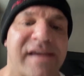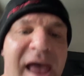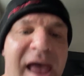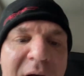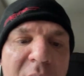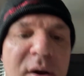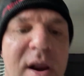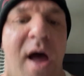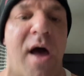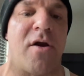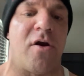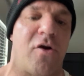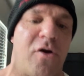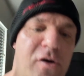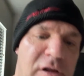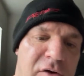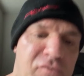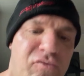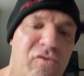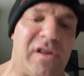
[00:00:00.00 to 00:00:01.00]
out on
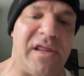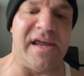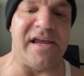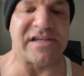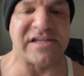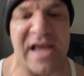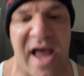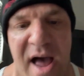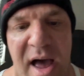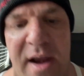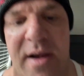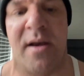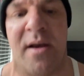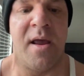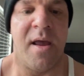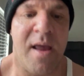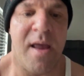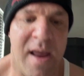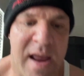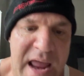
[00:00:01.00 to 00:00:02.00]
early release on
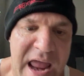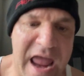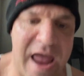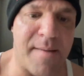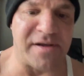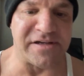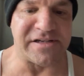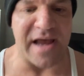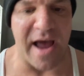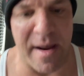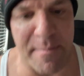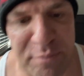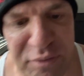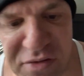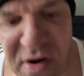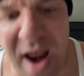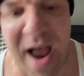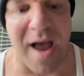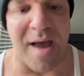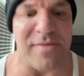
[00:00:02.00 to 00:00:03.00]
Amazon
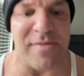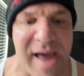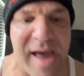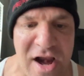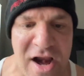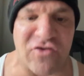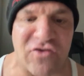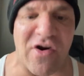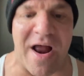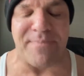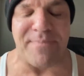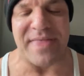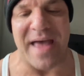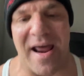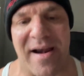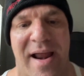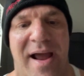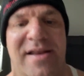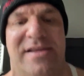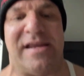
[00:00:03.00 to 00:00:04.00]
Prime. You got to drop that
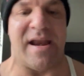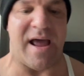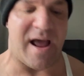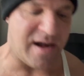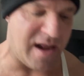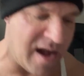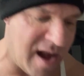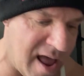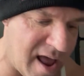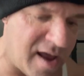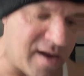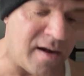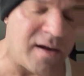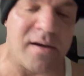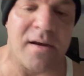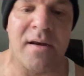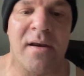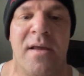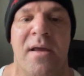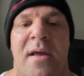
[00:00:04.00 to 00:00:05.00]
$19.99
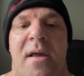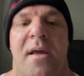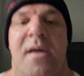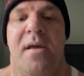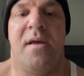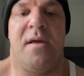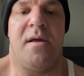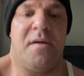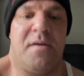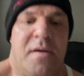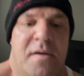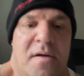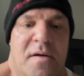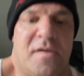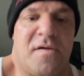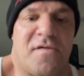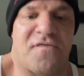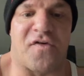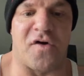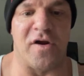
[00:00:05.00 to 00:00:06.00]

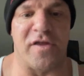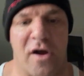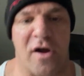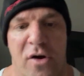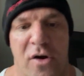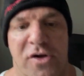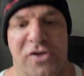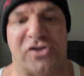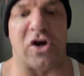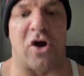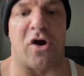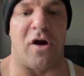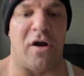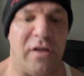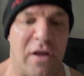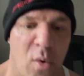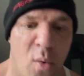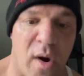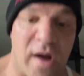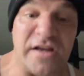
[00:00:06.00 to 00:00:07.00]
for those
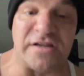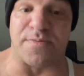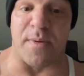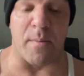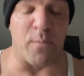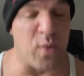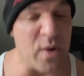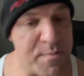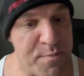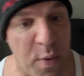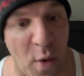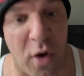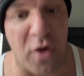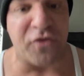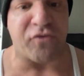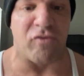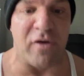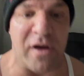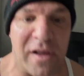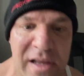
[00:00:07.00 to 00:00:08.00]
early ones, but we both
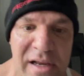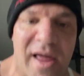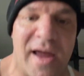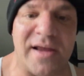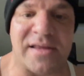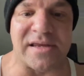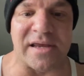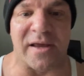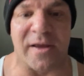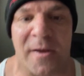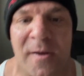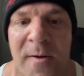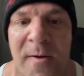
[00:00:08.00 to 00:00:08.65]
really liked it.